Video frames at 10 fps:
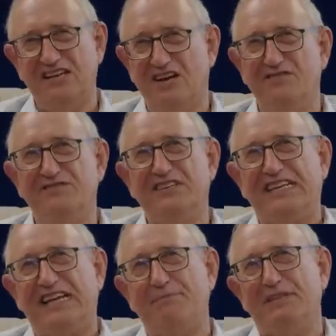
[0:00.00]
and mm. over
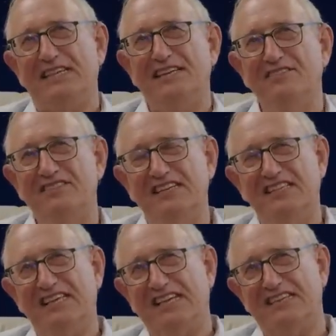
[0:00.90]
again. But the
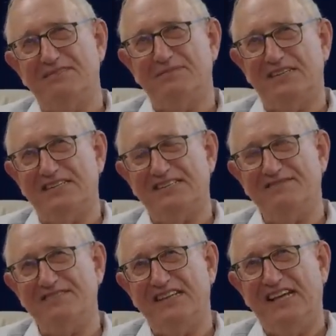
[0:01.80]
interesting thing is,
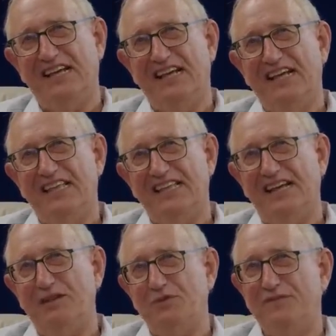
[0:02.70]
Martin,
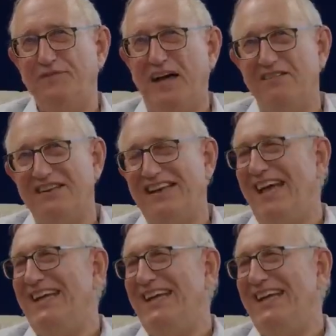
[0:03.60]
that it was found in